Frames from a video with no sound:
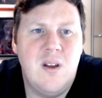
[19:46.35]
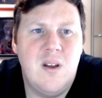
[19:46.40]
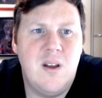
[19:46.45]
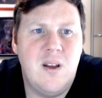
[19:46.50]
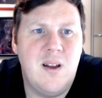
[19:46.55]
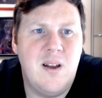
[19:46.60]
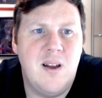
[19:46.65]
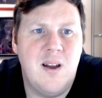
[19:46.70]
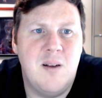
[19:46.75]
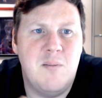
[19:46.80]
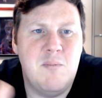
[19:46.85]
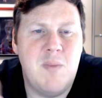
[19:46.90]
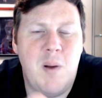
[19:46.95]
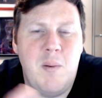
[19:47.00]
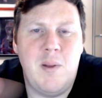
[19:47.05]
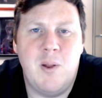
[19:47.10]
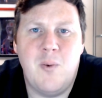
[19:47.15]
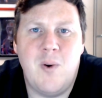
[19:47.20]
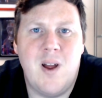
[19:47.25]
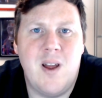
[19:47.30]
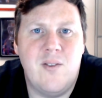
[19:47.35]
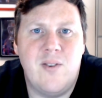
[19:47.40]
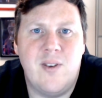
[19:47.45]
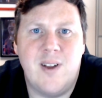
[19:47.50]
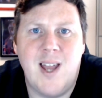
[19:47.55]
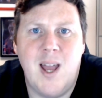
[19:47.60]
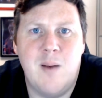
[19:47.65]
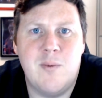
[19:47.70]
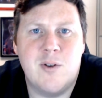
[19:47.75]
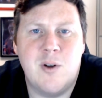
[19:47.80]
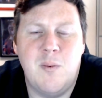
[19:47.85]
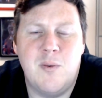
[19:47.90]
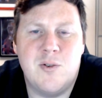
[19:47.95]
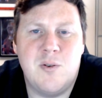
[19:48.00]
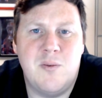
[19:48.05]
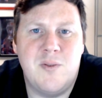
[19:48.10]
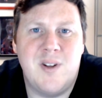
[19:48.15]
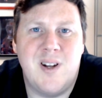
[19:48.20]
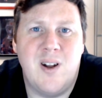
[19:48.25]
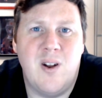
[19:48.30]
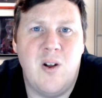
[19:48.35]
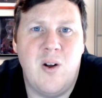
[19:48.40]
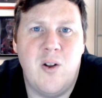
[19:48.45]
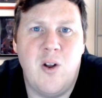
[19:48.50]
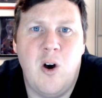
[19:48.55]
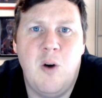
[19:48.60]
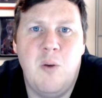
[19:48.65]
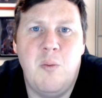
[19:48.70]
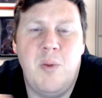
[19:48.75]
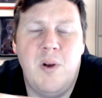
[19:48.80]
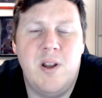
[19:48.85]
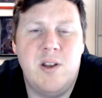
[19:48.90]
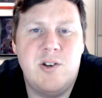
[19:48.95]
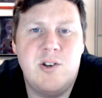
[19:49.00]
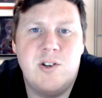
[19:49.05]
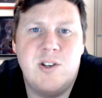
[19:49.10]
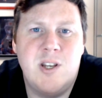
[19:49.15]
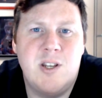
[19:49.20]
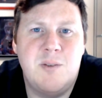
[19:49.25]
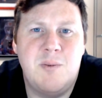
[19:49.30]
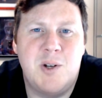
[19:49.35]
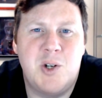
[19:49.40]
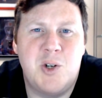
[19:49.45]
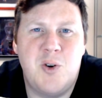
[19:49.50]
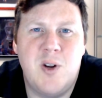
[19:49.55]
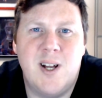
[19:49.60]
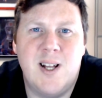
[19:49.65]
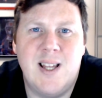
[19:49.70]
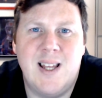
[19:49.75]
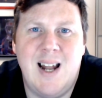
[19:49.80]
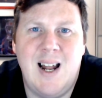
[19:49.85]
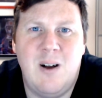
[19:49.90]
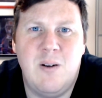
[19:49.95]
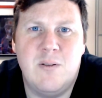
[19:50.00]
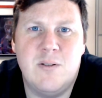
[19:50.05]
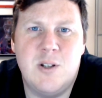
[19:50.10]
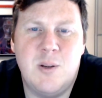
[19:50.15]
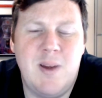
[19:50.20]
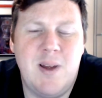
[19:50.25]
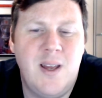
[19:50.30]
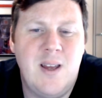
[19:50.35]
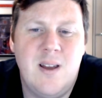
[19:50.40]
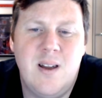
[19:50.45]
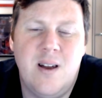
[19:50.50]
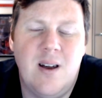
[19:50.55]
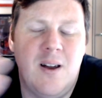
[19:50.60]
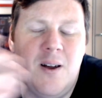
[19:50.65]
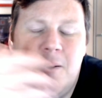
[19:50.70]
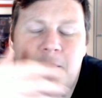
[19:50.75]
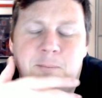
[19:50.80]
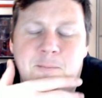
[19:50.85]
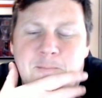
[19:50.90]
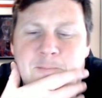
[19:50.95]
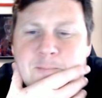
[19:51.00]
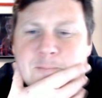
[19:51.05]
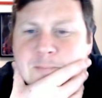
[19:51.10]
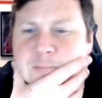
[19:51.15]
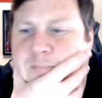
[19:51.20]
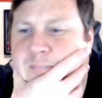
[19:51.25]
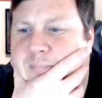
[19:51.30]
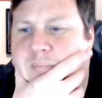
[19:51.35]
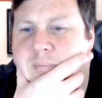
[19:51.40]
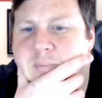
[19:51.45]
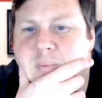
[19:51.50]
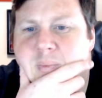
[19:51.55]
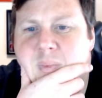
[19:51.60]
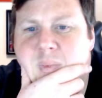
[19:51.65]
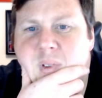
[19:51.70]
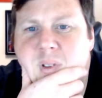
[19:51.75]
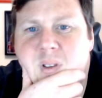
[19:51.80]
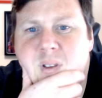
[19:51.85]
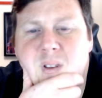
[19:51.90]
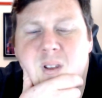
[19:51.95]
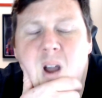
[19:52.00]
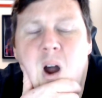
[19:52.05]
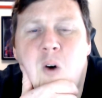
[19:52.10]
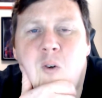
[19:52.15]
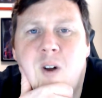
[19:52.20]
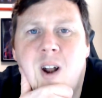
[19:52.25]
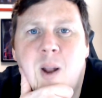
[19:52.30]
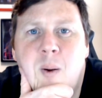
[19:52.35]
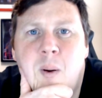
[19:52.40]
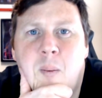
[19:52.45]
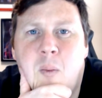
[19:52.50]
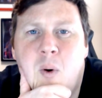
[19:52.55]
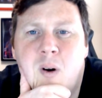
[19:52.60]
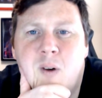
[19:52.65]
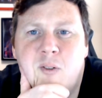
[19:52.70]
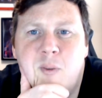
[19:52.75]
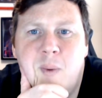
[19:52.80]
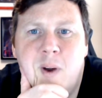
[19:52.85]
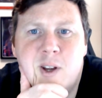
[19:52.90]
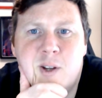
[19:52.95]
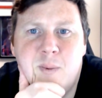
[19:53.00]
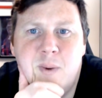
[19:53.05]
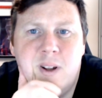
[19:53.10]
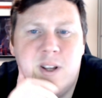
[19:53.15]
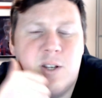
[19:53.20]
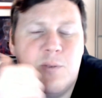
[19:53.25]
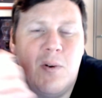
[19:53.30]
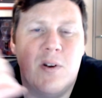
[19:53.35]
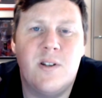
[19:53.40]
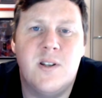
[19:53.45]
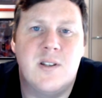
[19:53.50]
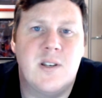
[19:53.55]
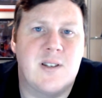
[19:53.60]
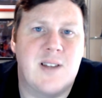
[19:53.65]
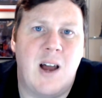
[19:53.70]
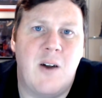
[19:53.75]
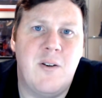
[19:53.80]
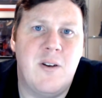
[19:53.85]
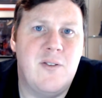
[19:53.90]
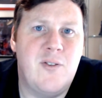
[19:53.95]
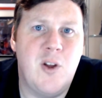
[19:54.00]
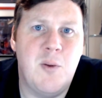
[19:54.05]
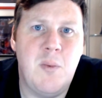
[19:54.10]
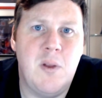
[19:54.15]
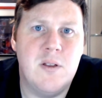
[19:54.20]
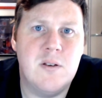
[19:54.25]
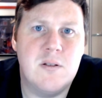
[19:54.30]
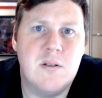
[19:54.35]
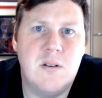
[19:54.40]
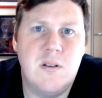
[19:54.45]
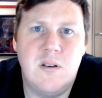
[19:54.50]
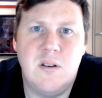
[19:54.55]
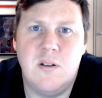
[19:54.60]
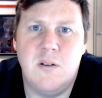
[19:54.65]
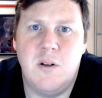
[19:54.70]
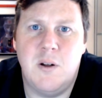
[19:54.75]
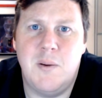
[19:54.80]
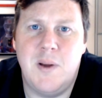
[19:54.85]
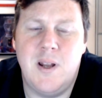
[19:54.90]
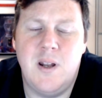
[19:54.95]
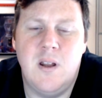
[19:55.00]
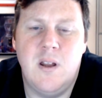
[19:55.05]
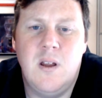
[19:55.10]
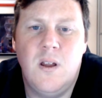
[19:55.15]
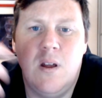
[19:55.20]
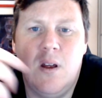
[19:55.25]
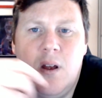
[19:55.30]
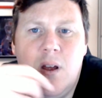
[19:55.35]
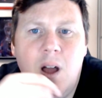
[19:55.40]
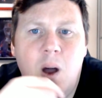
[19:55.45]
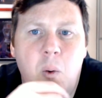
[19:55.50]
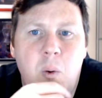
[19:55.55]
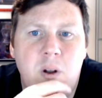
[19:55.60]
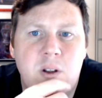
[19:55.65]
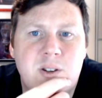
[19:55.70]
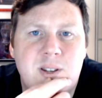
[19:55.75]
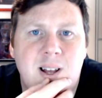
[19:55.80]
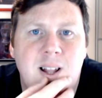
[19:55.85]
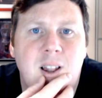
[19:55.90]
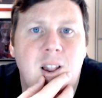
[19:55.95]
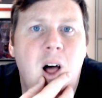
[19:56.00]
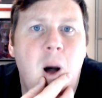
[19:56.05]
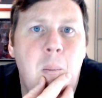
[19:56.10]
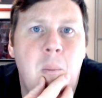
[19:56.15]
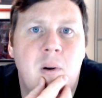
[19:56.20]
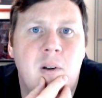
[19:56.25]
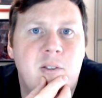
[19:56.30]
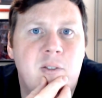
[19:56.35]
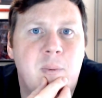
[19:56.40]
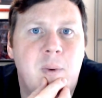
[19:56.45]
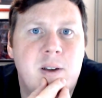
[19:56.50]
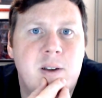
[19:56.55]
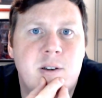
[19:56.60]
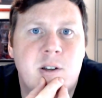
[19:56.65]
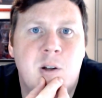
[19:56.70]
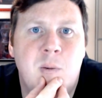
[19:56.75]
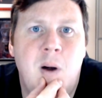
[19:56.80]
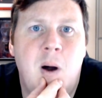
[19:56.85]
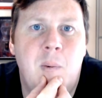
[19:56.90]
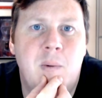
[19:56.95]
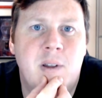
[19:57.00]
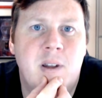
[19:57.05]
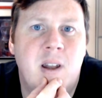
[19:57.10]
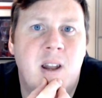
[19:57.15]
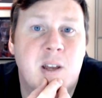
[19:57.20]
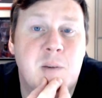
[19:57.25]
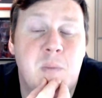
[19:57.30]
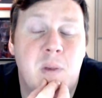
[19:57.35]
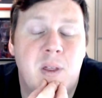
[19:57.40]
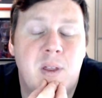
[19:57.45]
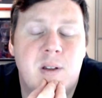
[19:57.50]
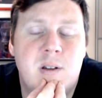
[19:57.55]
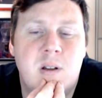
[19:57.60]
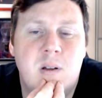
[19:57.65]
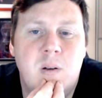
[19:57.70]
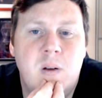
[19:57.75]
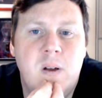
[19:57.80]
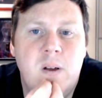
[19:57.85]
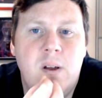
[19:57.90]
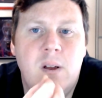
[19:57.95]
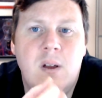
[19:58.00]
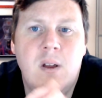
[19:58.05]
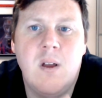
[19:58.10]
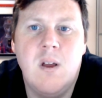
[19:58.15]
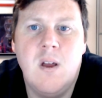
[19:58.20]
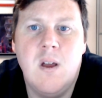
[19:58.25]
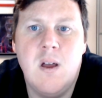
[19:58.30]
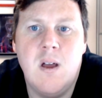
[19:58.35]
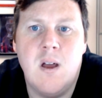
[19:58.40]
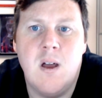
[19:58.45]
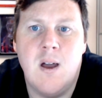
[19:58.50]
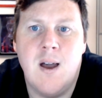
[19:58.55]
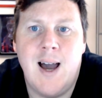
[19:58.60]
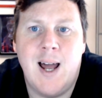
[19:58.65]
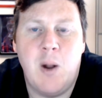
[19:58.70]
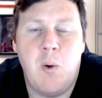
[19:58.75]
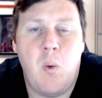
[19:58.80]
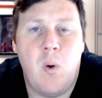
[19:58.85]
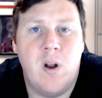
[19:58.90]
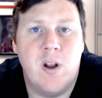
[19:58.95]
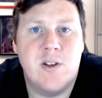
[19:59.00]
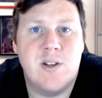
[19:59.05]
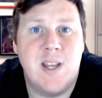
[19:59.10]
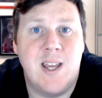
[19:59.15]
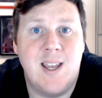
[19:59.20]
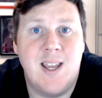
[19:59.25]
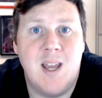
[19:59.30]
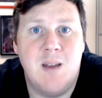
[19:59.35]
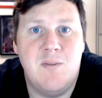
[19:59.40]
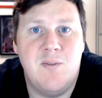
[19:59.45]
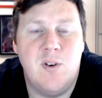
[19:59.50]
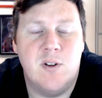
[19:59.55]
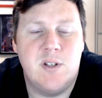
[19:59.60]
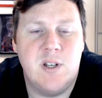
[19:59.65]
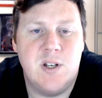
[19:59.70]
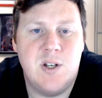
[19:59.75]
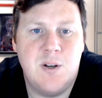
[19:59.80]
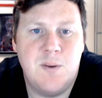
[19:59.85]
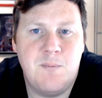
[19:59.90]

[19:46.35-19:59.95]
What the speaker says: Maybe they're waiting for Gamescom or something, I don't know, but it just seems to be trickling out to me. I really want more information about this, especially as it's out in a few months, you know what I mean? I want to see a lot more information come out within the next month or two, and I want to see in-game footage.